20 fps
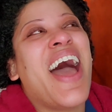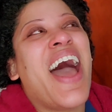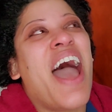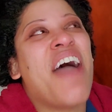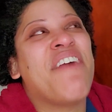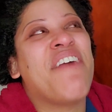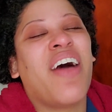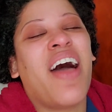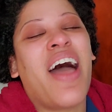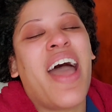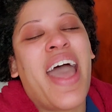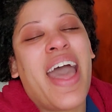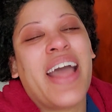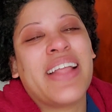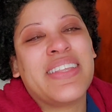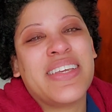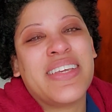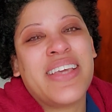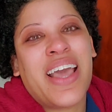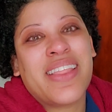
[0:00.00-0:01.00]
I felt I
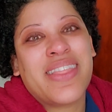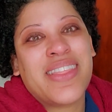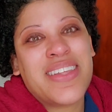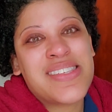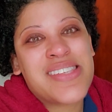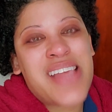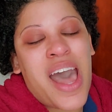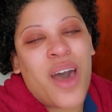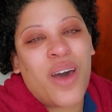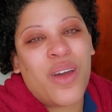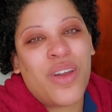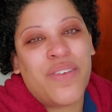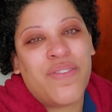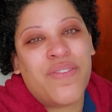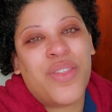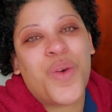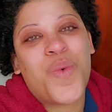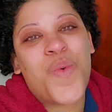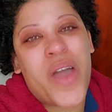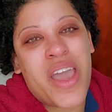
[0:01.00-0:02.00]
had to get this out
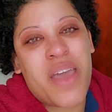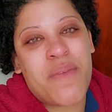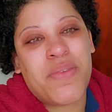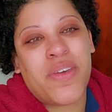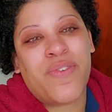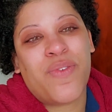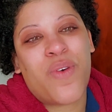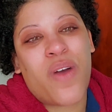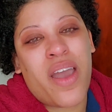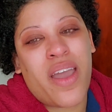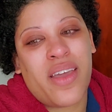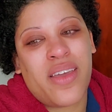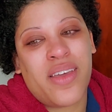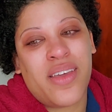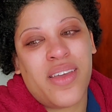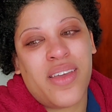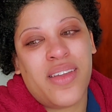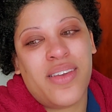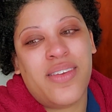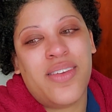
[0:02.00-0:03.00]
of the way before I
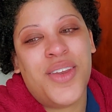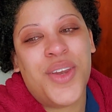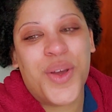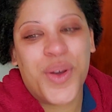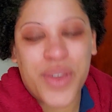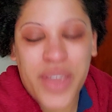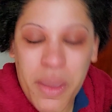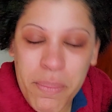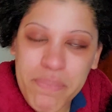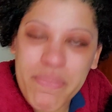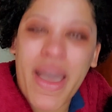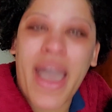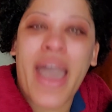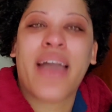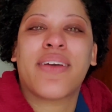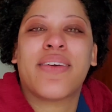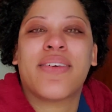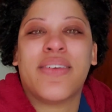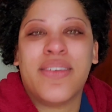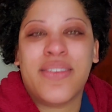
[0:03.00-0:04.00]
could, you know, get
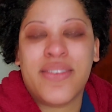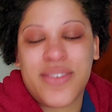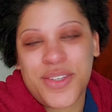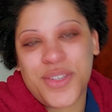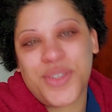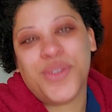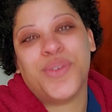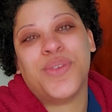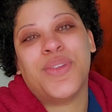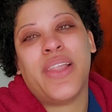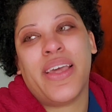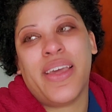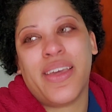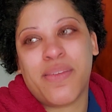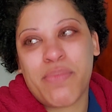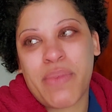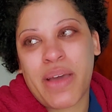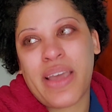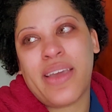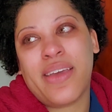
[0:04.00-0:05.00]
back into
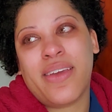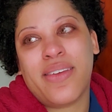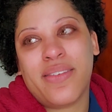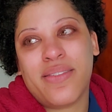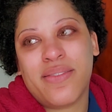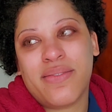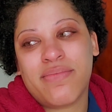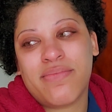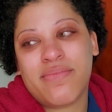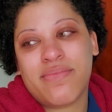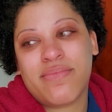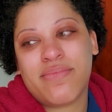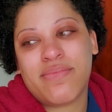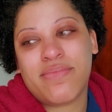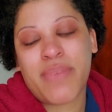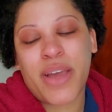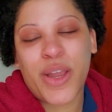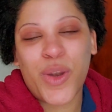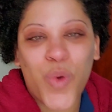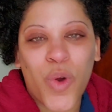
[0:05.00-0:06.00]
like my
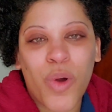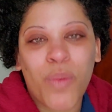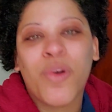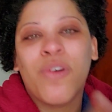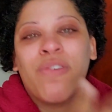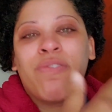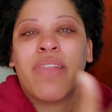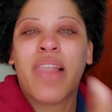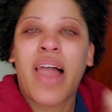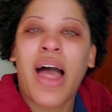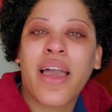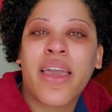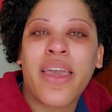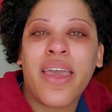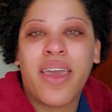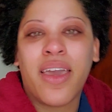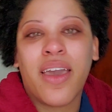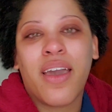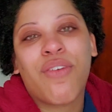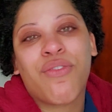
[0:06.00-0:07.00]
normal
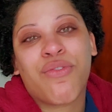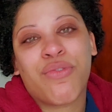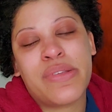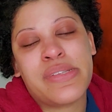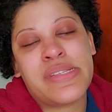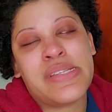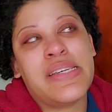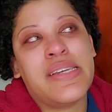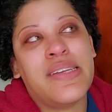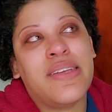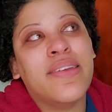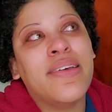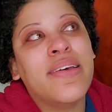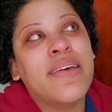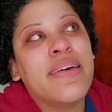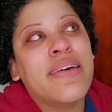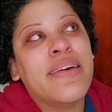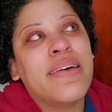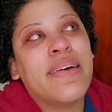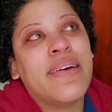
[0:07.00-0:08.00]
vlogging routine.
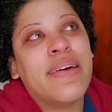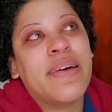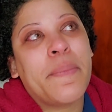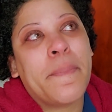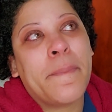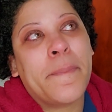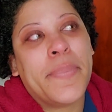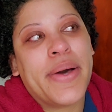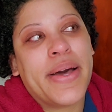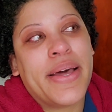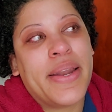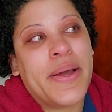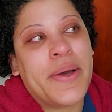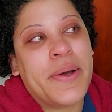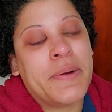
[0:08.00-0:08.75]
But